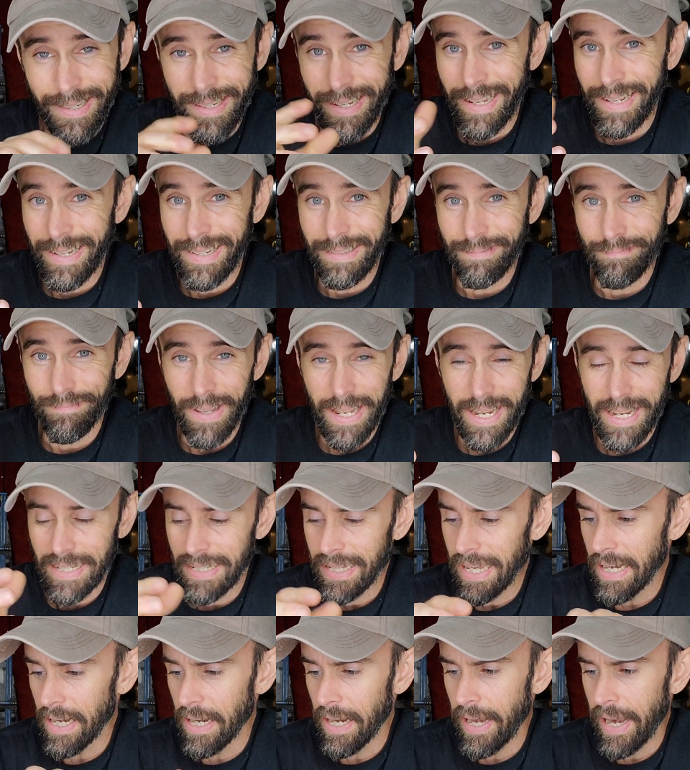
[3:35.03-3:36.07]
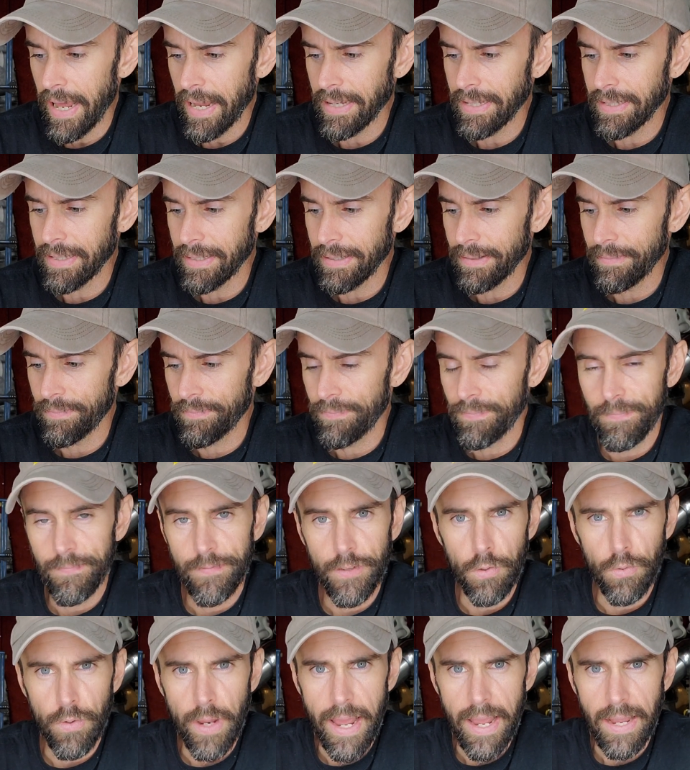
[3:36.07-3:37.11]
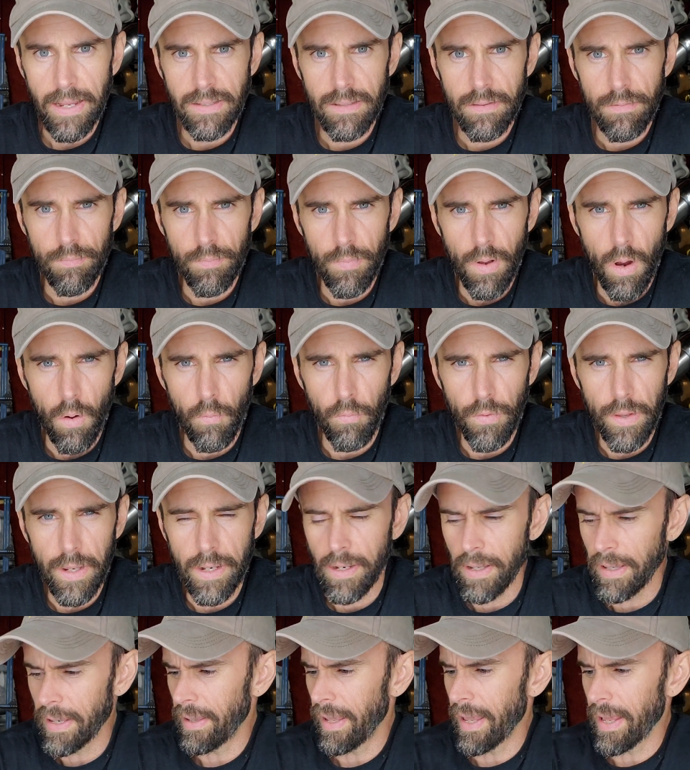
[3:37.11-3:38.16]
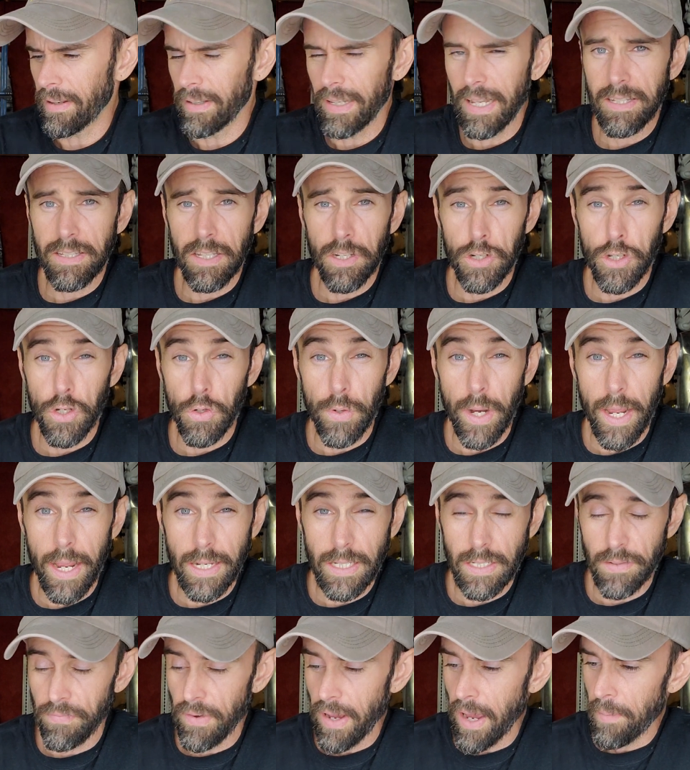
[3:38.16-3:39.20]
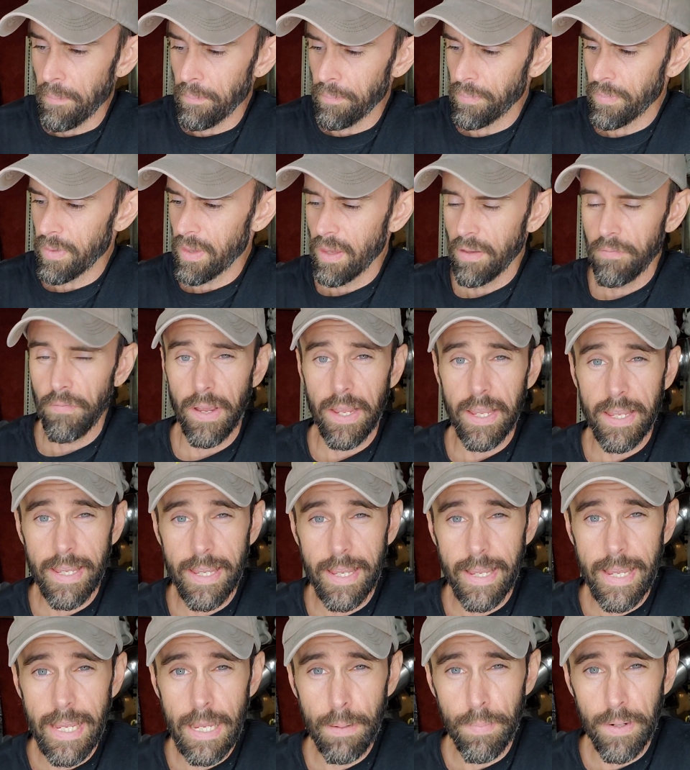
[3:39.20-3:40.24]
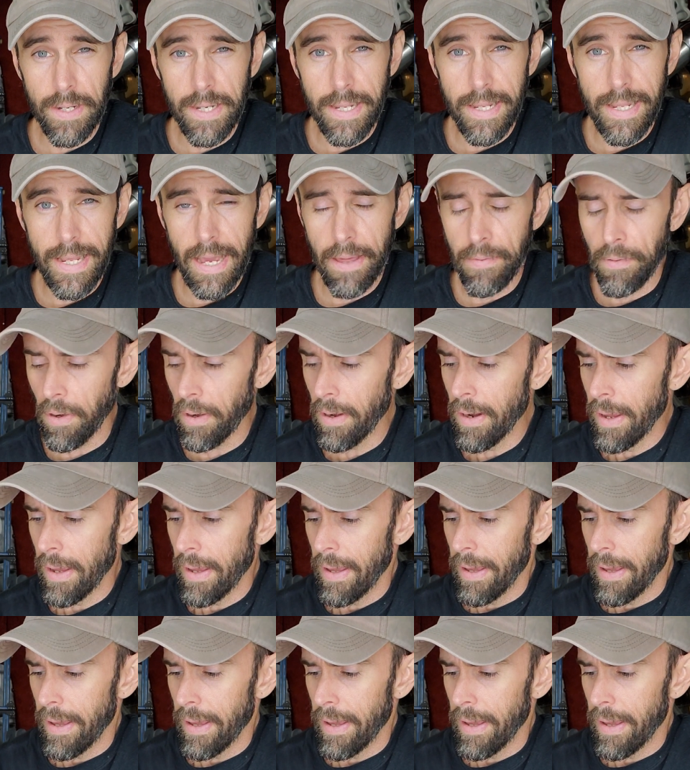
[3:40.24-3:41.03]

And like I said, next few days. Hopefully in like less than two days if, I'm, if I keep it together.